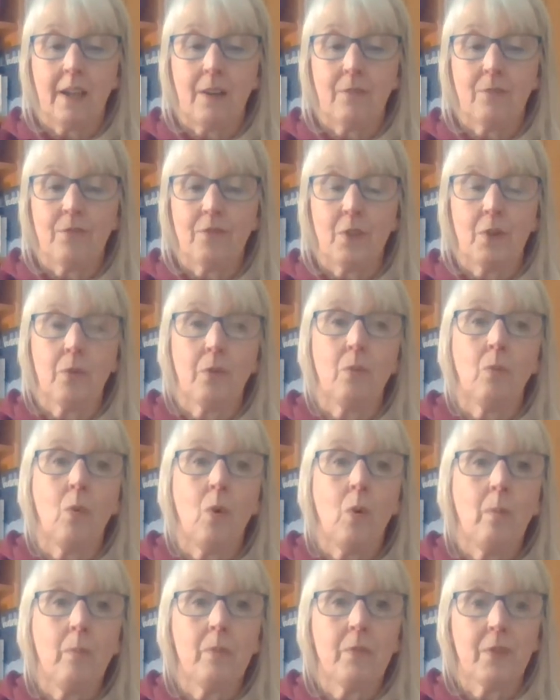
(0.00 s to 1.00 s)
and feel the
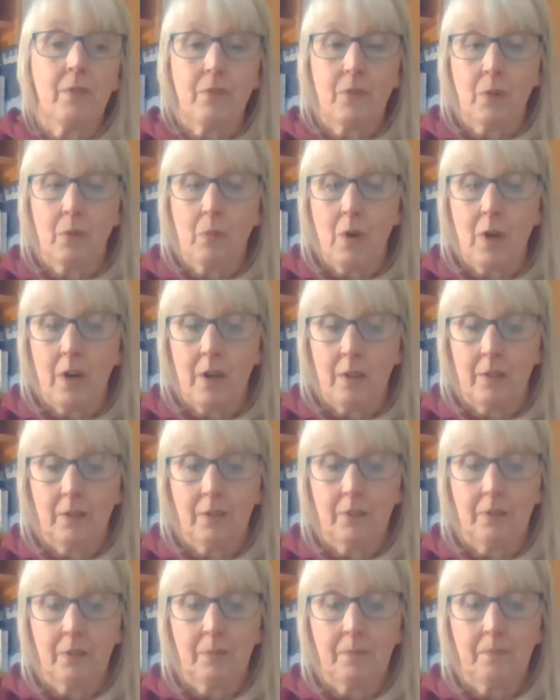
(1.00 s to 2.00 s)
warmth of the world.